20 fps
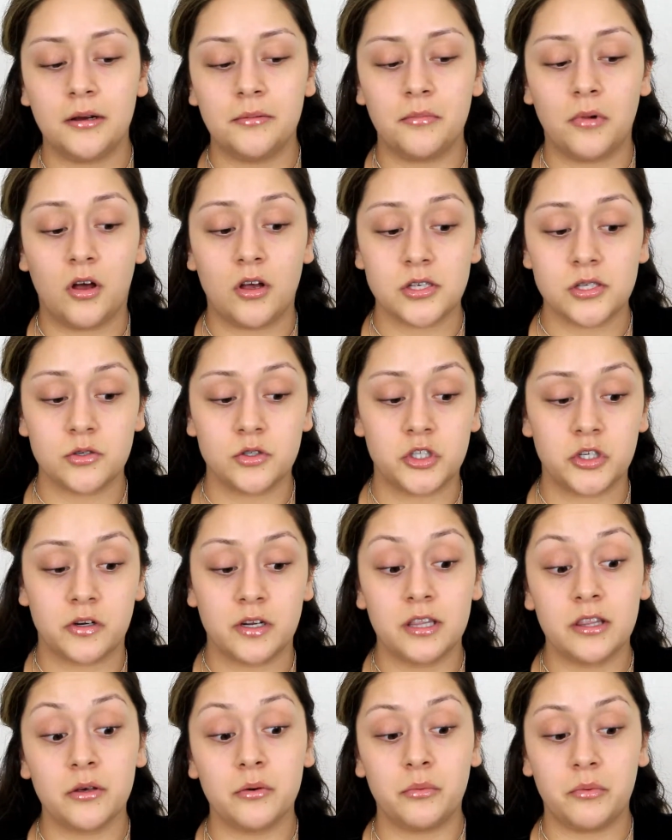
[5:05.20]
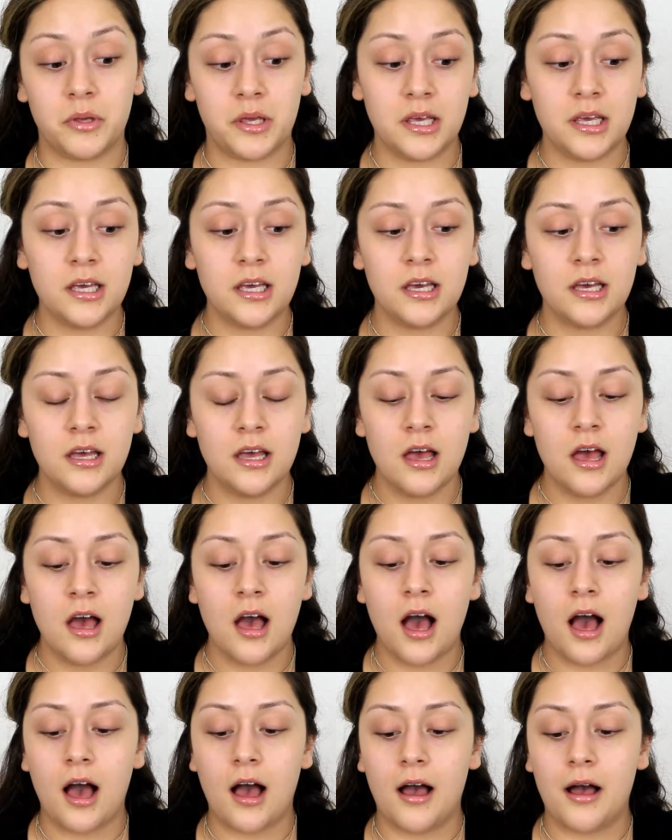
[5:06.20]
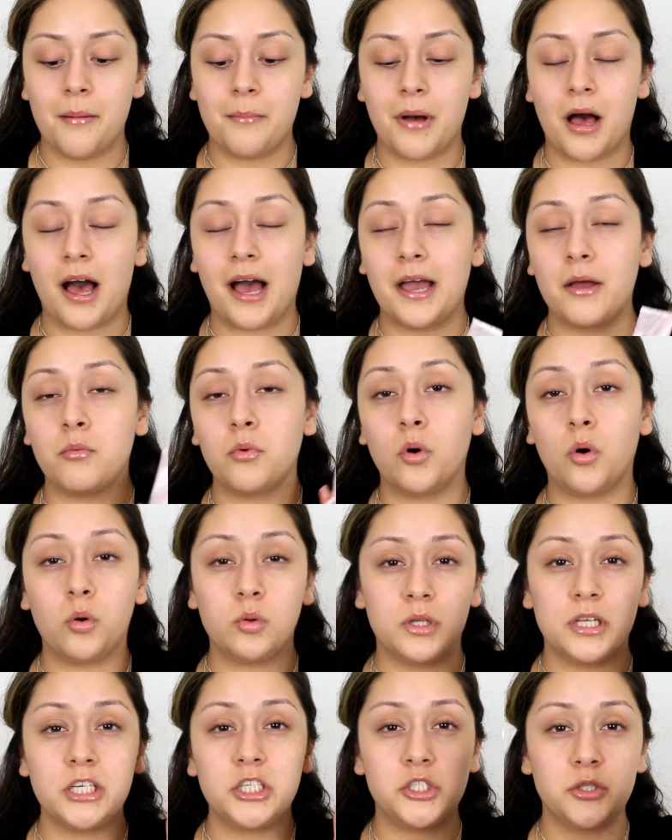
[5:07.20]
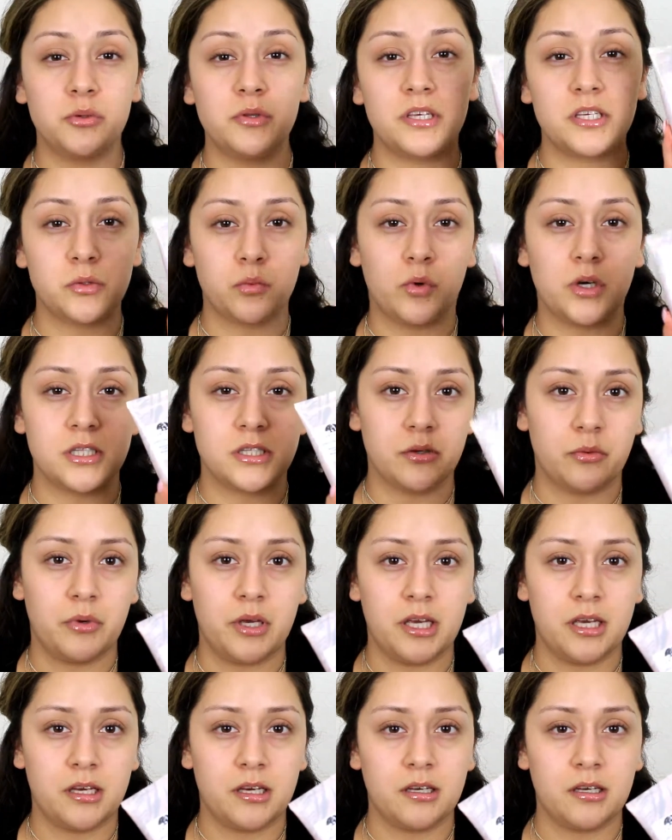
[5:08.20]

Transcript: also during the week. I will only do this once a week.